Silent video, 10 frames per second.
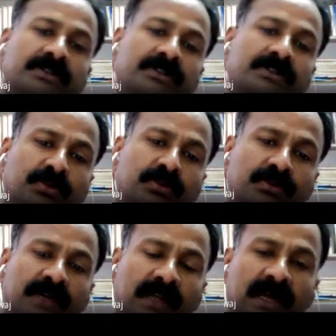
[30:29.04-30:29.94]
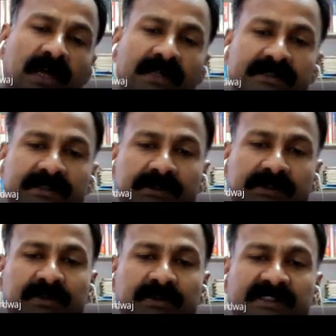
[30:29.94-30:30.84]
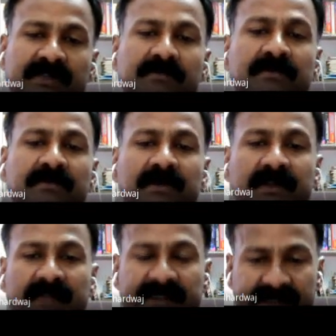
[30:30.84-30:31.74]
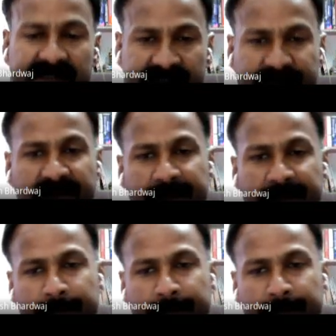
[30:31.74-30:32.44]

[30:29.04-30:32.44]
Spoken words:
through the glass with some lesser speed.